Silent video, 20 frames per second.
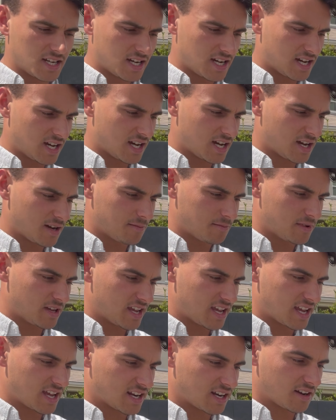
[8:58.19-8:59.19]
um,
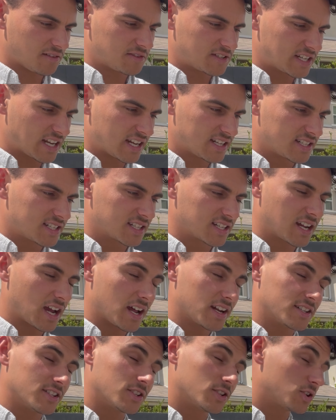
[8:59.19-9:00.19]
and I've since
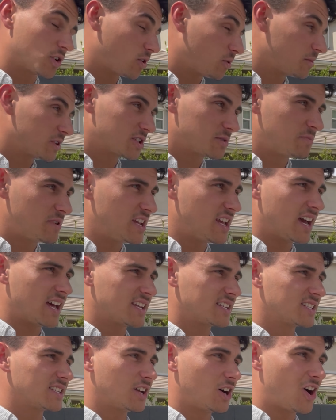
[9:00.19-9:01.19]
gotten so much B
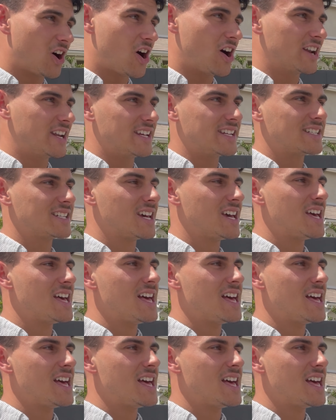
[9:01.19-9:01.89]
S on it